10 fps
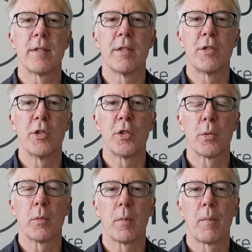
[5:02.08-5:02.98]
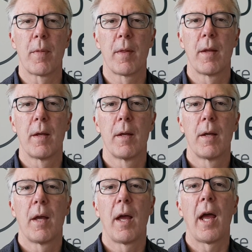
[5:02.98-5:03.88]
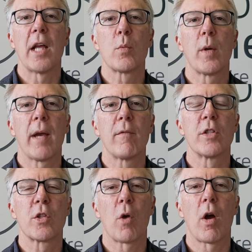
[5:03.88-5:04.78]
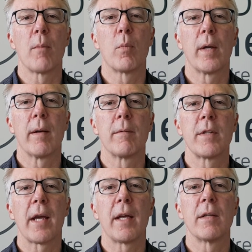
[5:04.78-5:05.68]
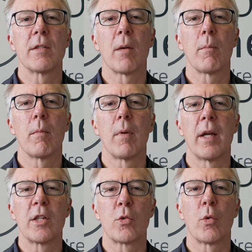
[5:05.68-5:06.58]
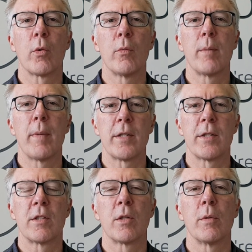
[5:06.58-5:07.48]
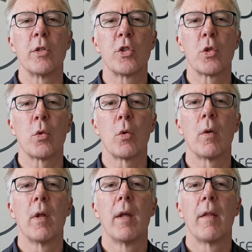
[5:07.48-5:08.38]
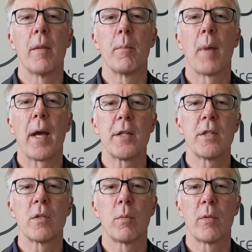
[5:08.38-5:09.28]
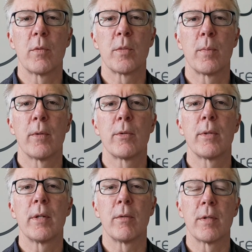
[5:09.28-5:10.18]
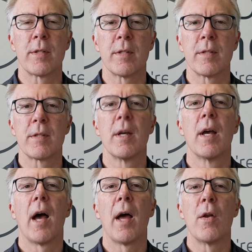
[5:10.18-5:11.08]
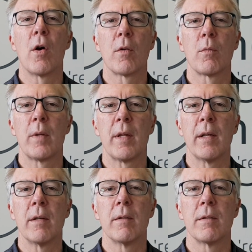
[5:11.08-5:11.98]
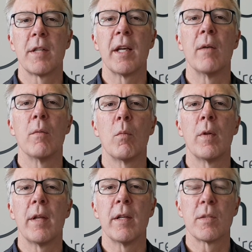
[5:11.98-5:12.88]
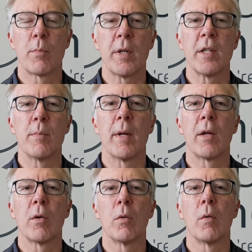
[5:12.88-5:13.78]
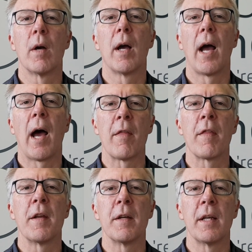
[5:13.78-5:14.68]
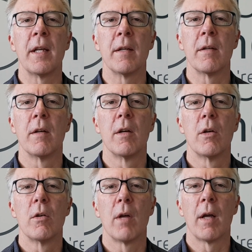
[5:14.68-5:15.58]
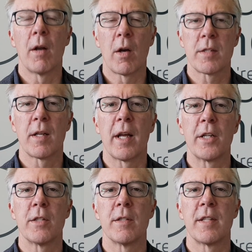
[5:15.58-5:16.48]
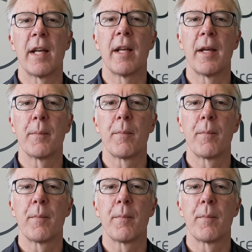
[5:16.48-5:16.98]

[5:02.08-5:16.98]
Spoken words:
as usual. As we have described, we are taking some extraordinary measures to ensure that patients with respiratory illnesses are not seen within Springs Medical other than in an isolation setting.